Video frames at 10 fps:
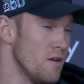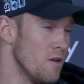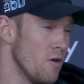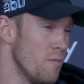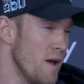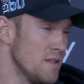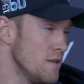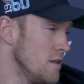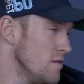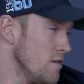You know, going back to
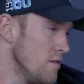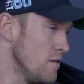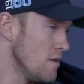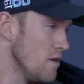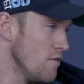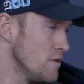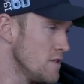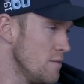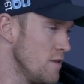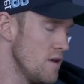Cleveland, you know, first
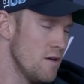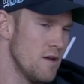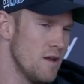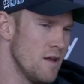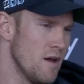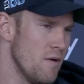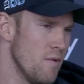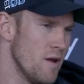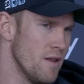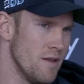game of the year, he, he caught
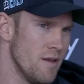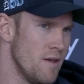one, and